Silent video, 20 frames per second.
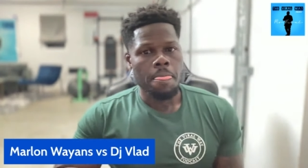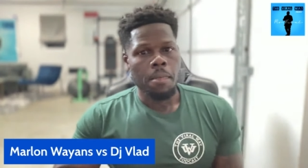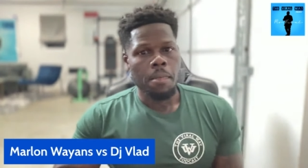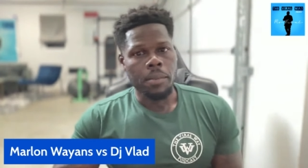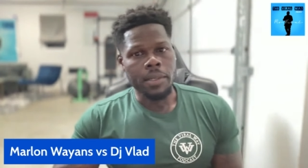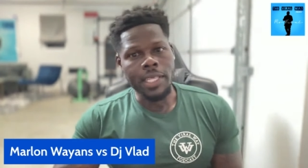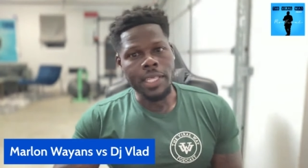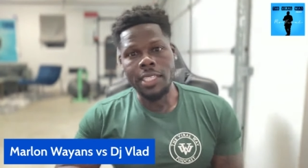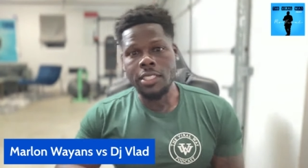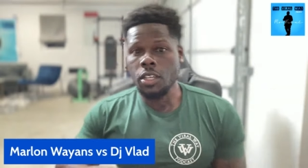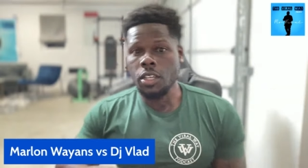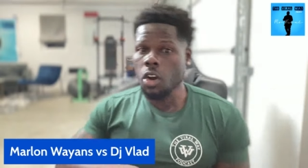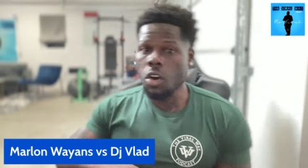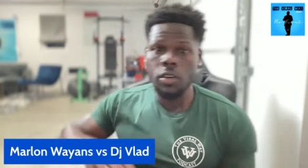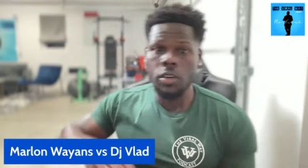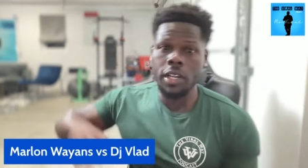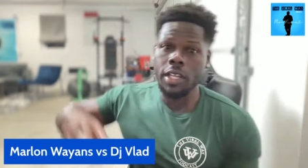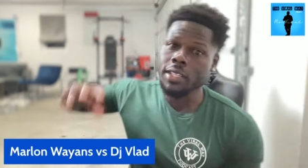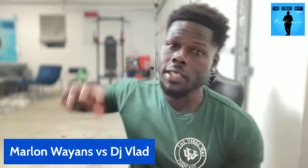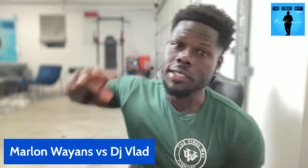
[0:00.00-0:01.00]
But that's a whole
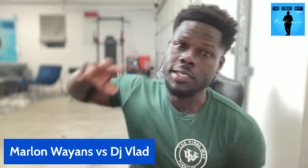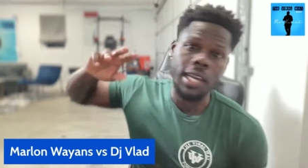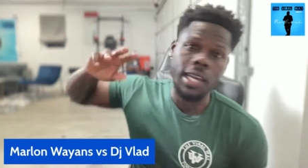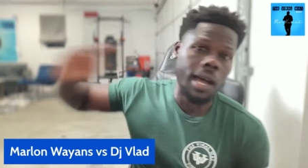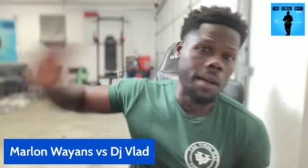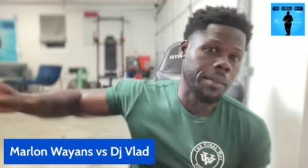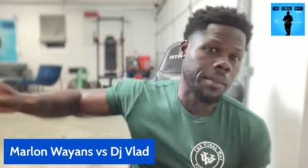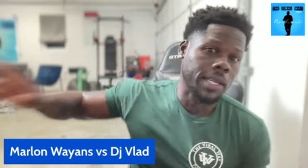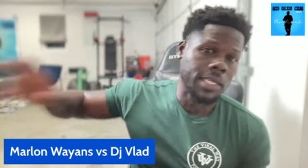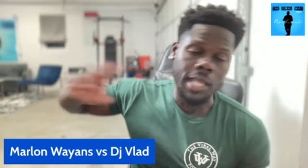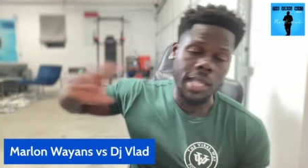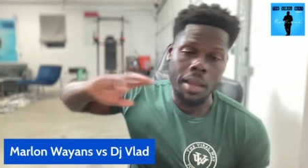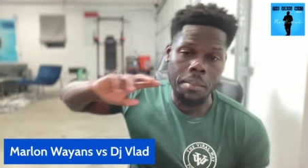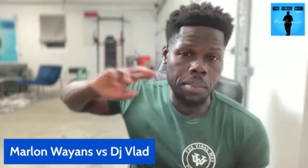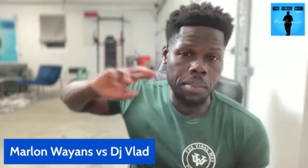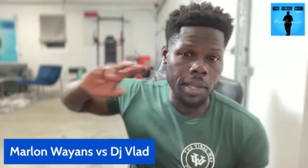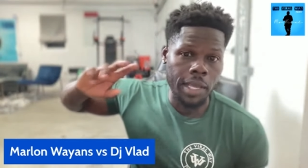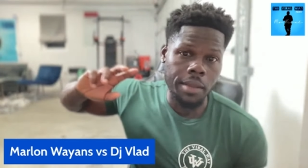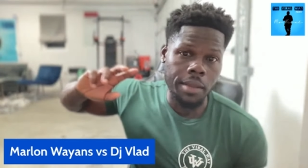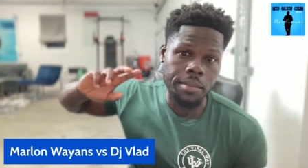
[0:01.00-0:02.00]
nother topic because I
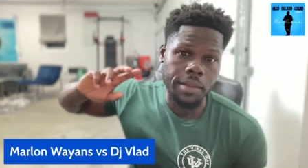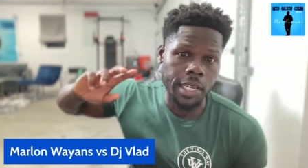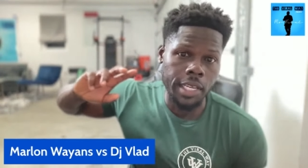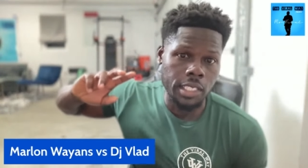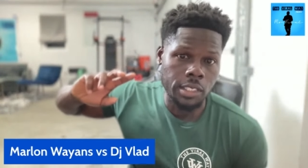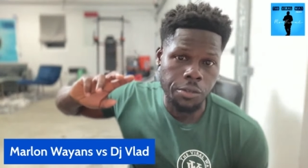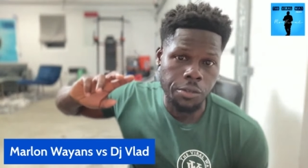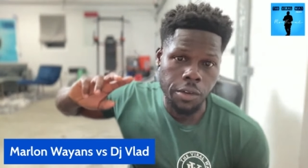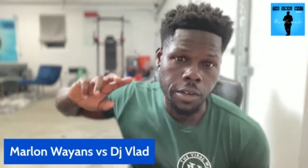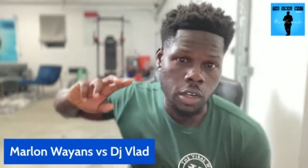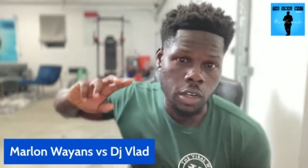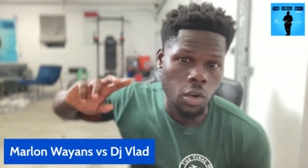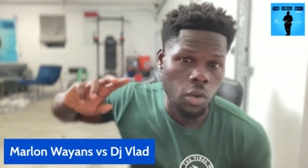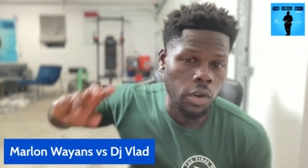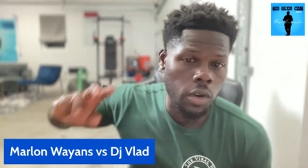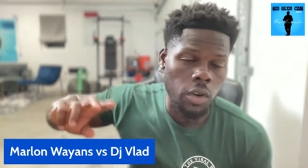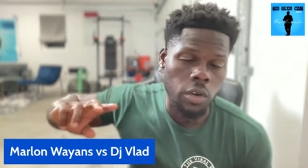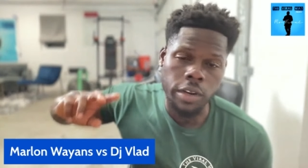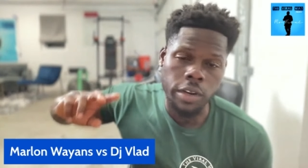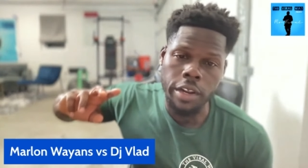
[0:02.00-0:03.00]
blame niggas for
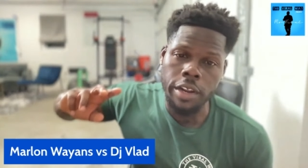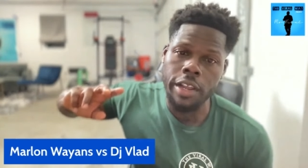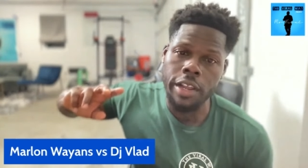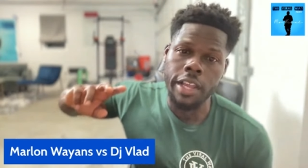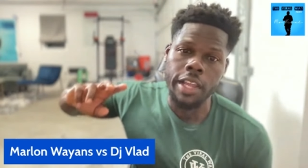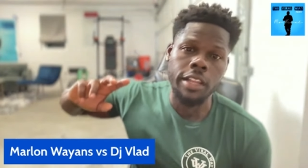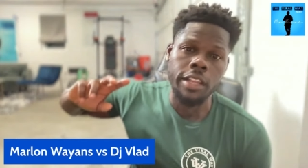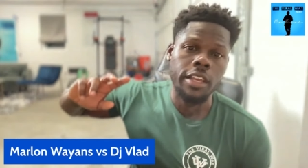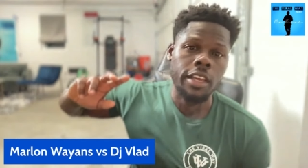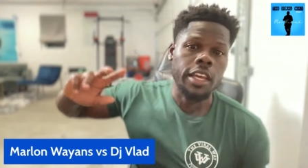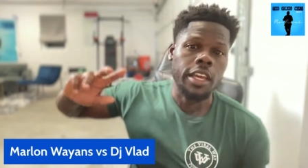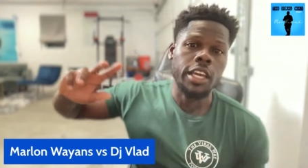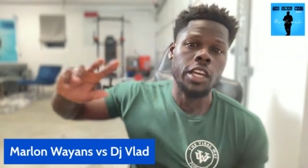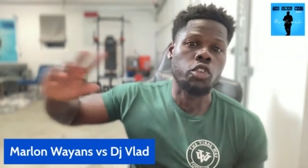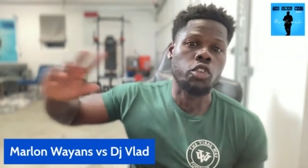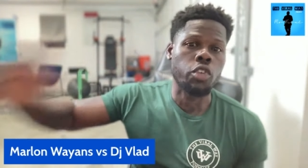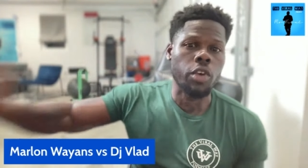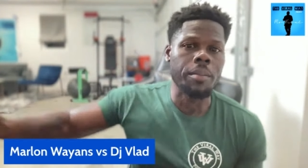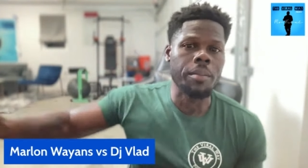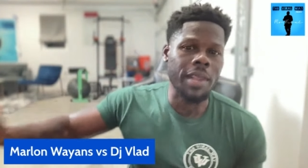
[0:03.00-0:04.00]
going on there and
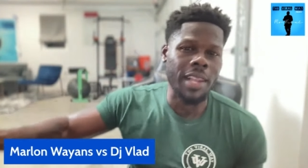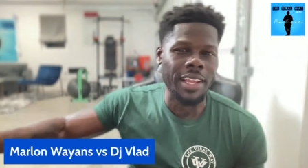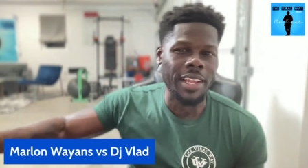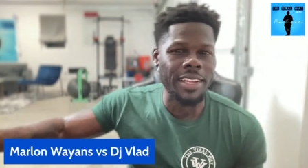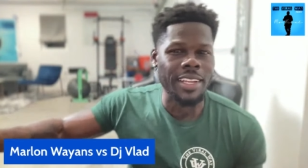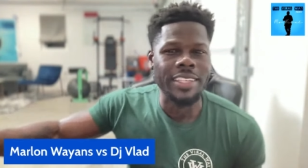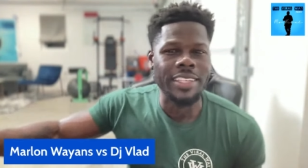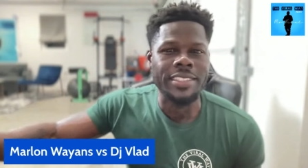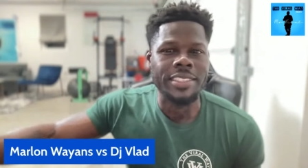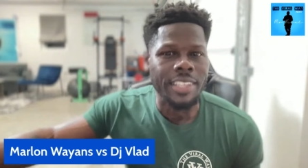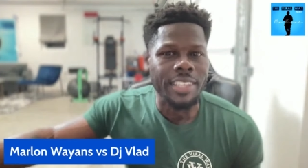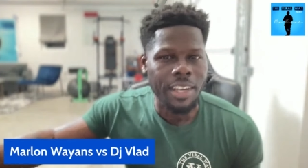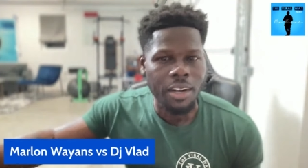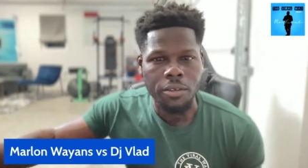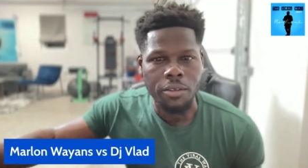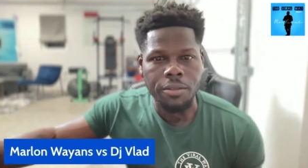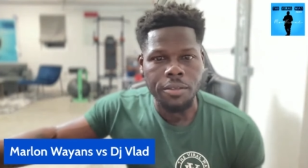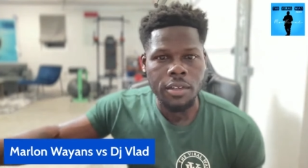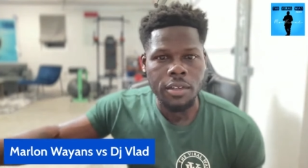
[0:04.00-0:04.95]
incriminating themselves.